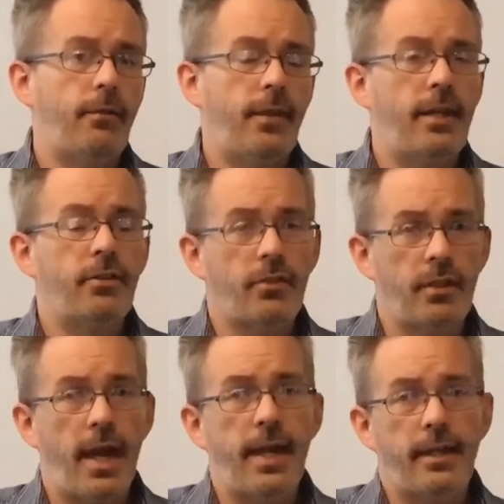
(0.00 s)
things
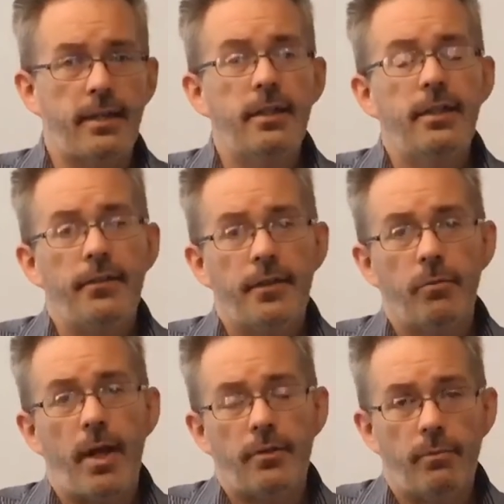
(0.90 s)
like the
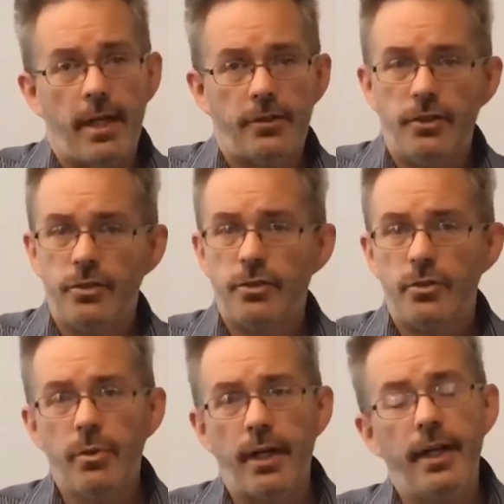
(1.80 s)
resurrection
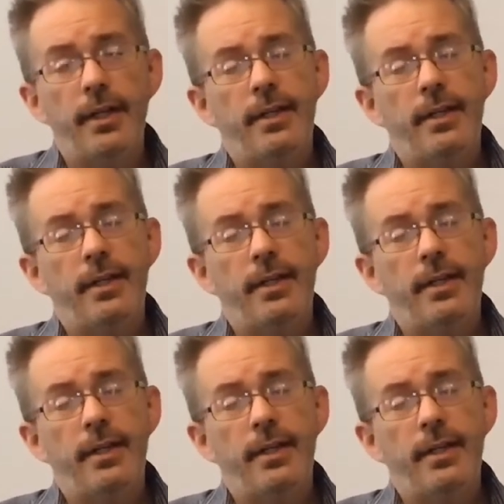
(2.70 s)
story,